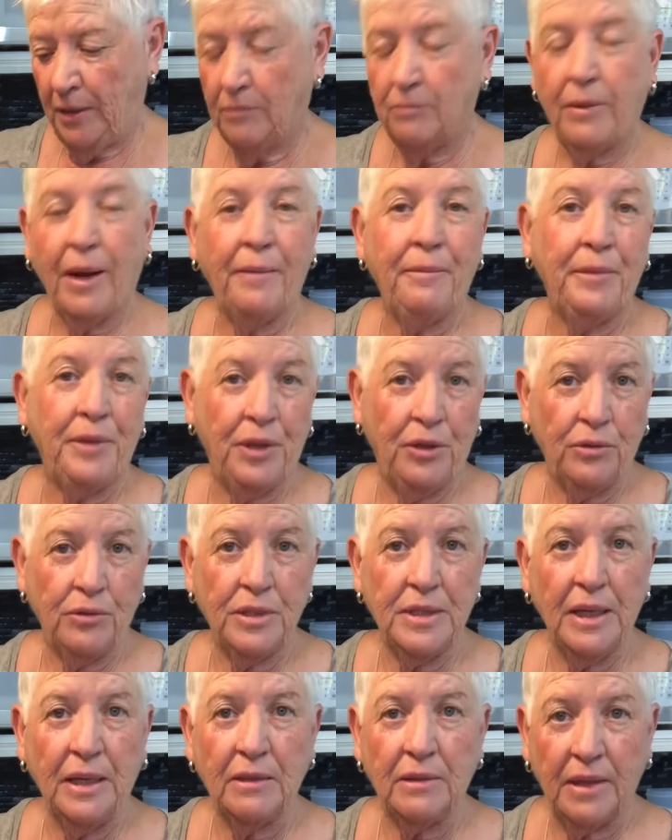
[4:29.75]
my
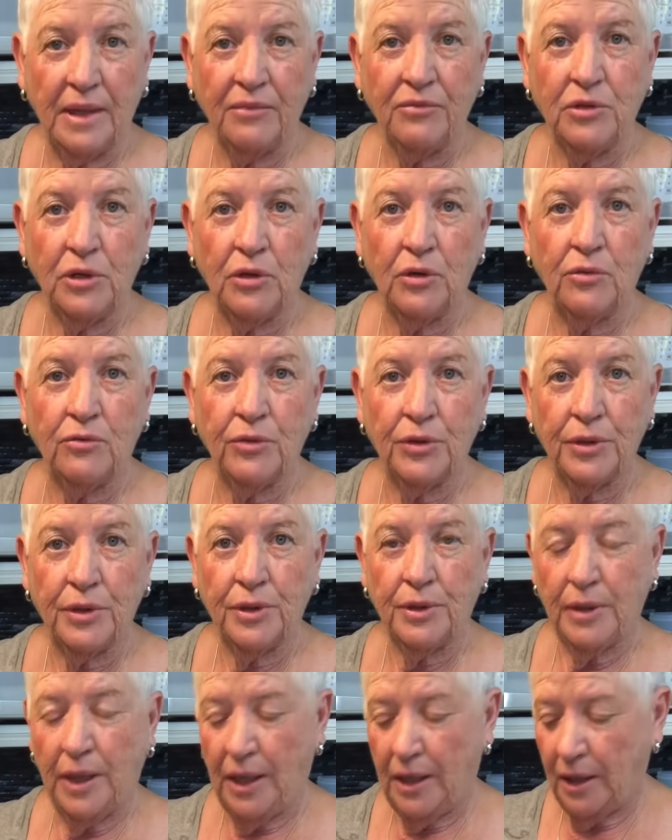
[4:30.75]
mother's
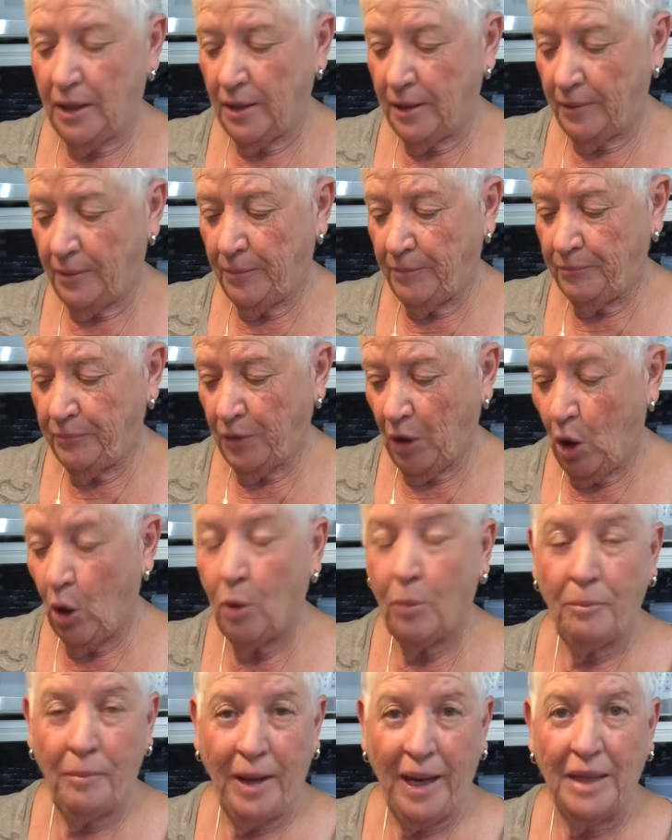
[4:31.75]
leftover
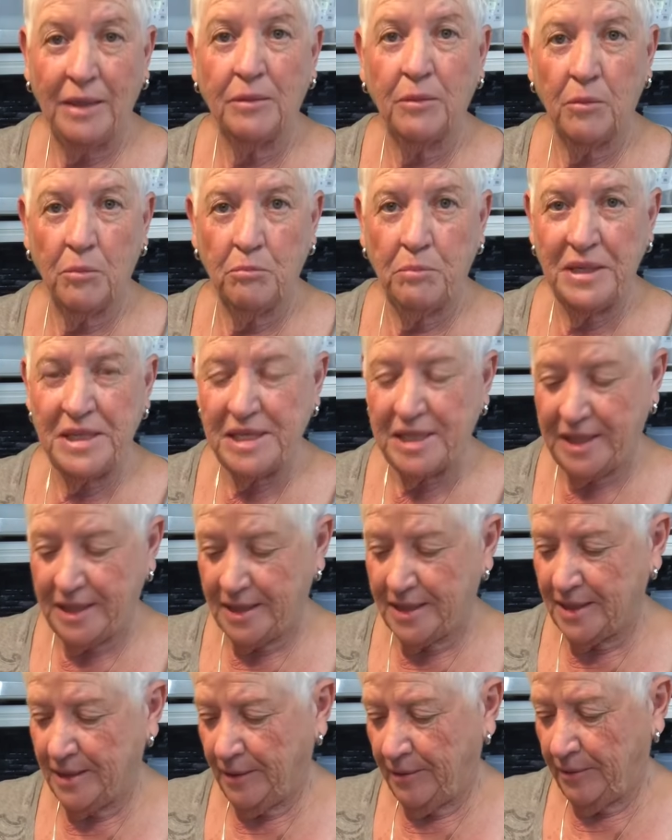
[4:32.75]
homemade
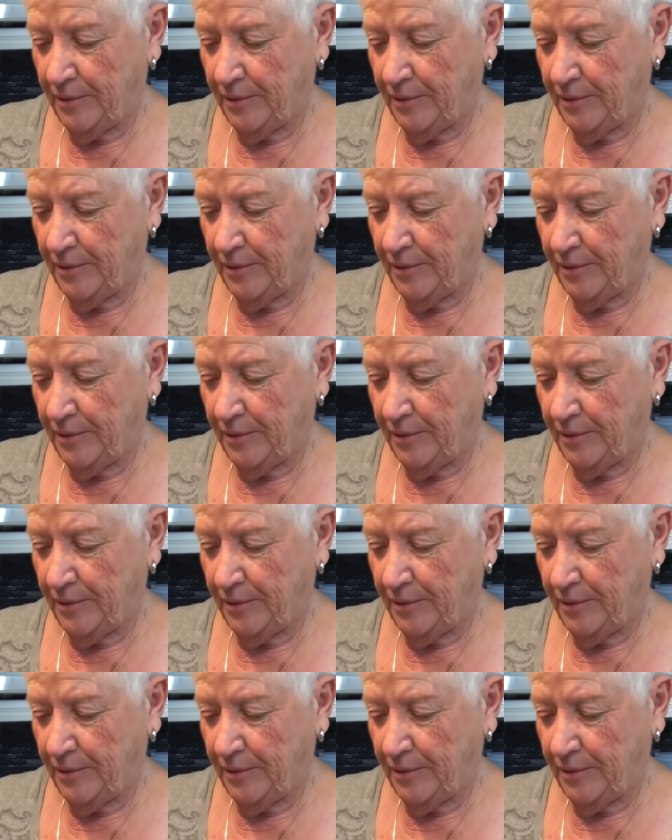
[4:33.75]
biscuits.